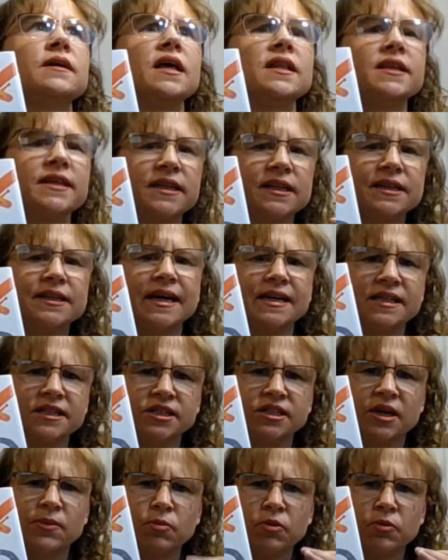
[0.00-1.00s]
less
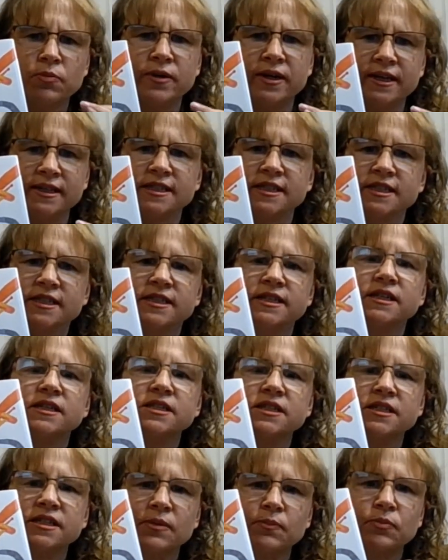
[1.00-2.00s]
simple, but it's still
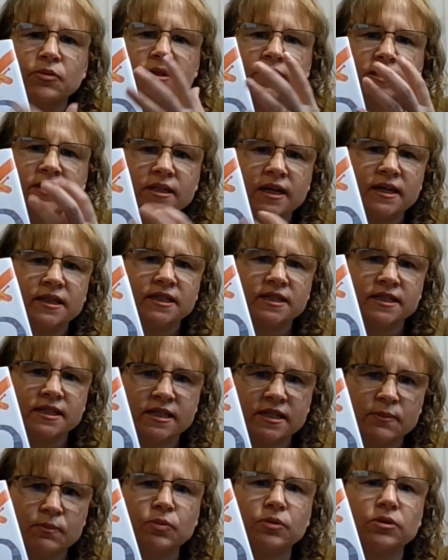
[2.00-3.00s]
simple. He's got these
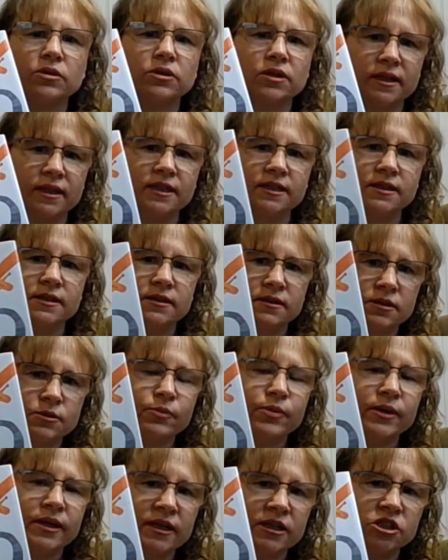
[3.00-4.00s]
simple and these
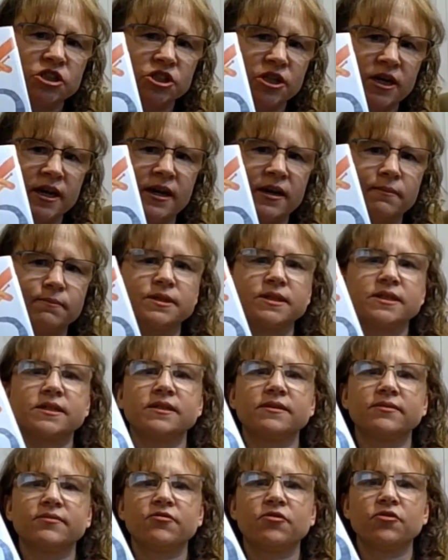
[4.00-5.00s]
big shapes
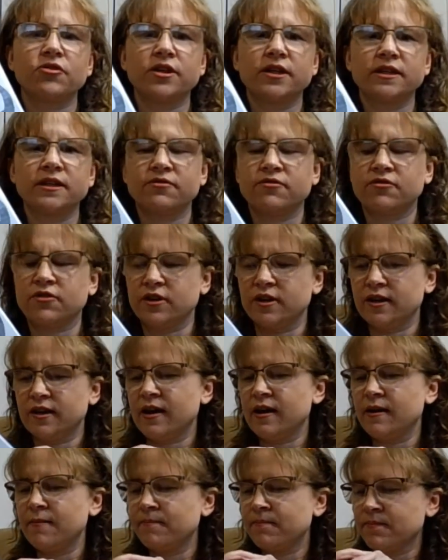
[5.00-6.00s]
for the different
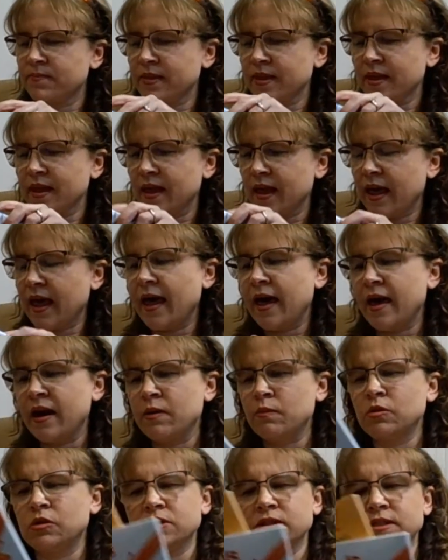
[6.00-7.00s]

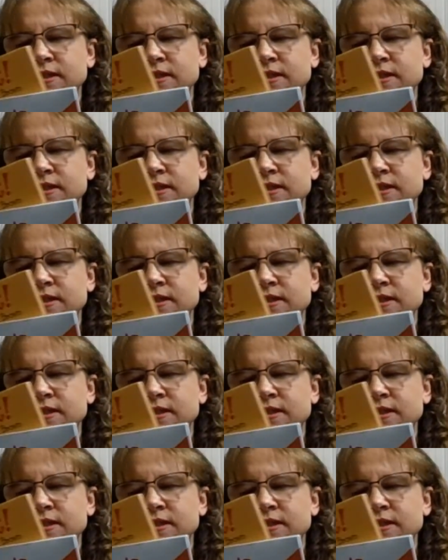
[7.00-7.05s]
animals and